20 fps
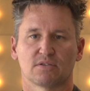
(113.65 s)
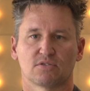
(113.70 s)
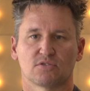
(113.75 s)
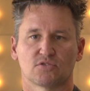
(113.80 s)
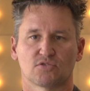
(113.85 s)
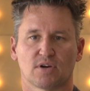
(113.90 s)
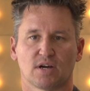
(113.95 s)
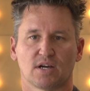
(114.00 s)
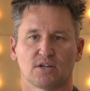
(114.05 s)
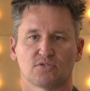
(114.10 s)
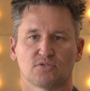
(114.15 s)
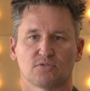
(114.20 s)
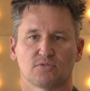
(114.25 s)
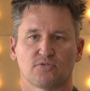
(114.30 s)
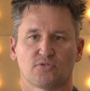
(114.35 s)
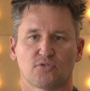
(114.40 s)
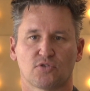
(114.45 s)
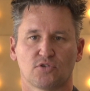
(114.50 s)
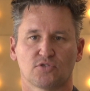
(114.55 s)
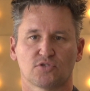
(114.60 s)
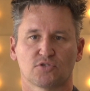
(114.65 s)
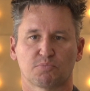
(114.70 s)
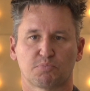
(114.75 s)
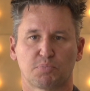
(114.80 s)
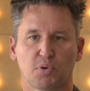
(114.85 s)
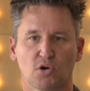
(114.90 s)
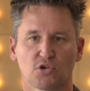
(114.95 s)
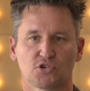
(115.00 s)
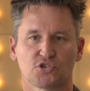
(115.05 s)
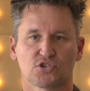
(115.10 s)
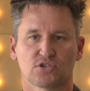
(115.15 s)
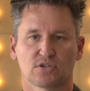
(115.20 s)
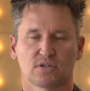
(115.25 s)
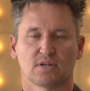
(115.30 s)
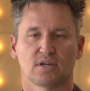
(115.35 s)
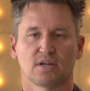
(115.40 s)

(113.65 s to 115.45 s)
trying to further push